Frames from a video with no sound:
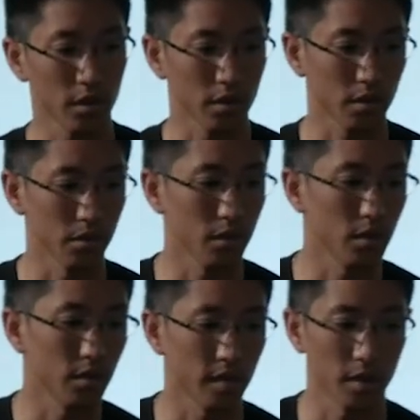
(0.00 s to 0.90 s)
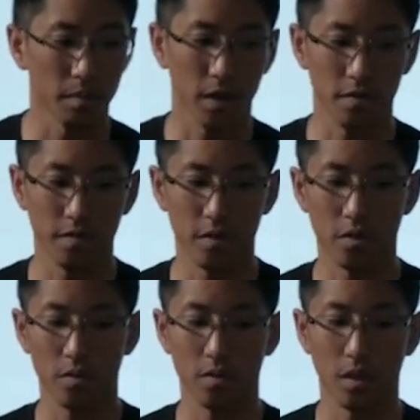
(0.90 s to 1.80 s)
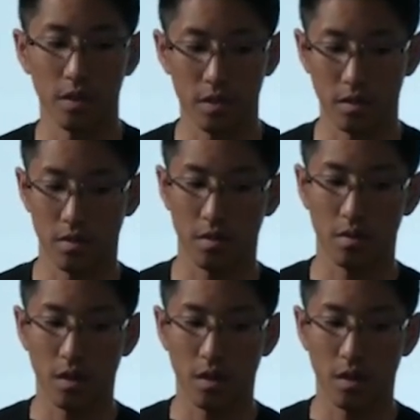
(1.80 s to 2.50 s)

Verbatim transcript: inclusive uh, Mountain View, London,